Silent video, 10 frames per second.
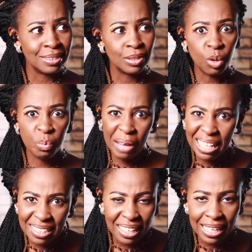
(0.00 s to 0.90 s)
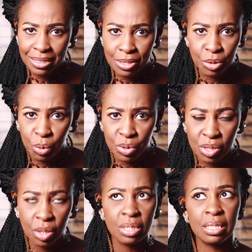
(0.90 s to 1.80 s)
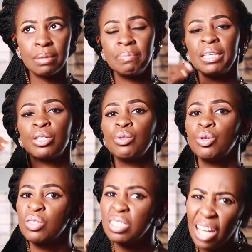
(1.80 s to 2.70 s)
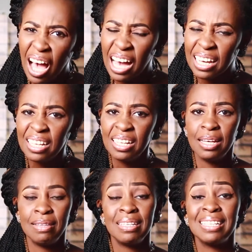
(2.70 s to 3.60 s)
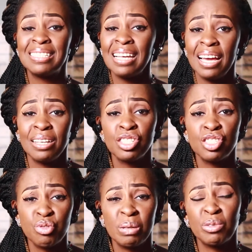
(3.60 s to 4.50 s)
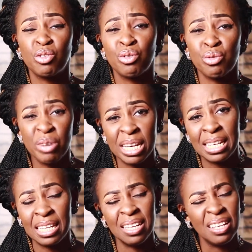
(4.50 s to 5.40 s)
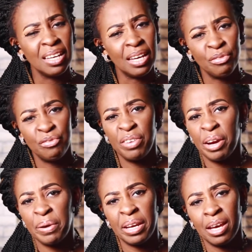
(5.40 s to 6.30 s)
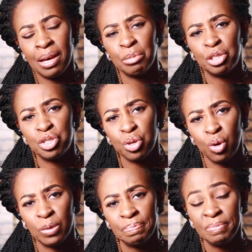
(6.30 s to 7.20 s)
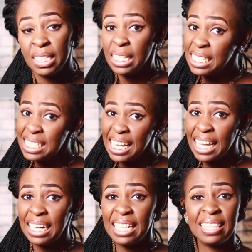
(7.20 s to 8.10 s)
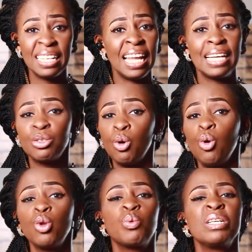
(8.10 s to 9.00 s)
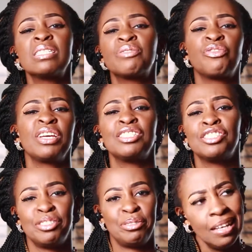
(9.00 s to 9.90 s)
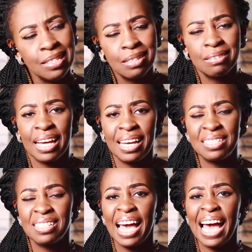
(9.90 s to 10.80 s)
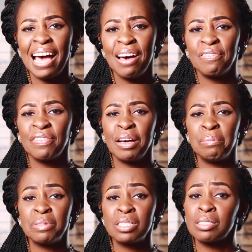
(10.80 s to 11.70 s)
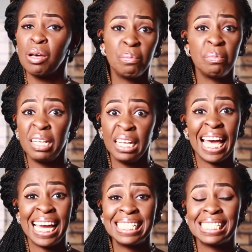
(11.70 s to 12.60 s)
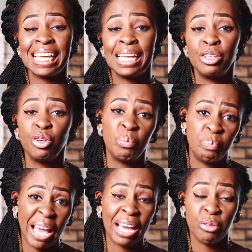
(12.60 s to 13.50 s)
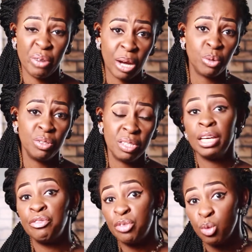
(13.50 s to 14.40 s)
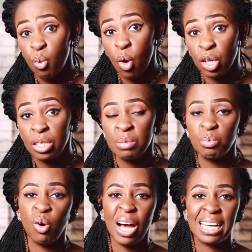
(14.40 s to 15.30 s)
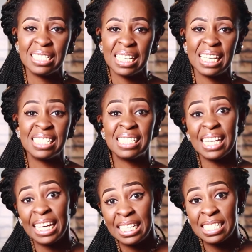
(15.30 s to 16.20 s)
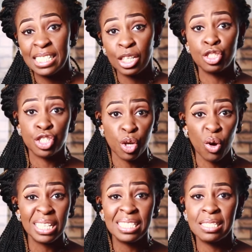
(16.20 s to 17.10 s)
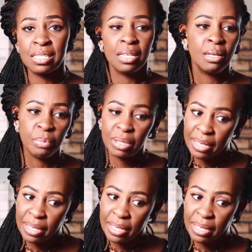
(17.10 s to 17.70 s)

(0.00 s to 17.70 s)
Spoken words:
Don't back the light source, because it'll make you look dark and the entire stream grainy and very amateur. Instead, let the light always face you. It's okay to have some light in your background if you want, more as a stylistic choice, but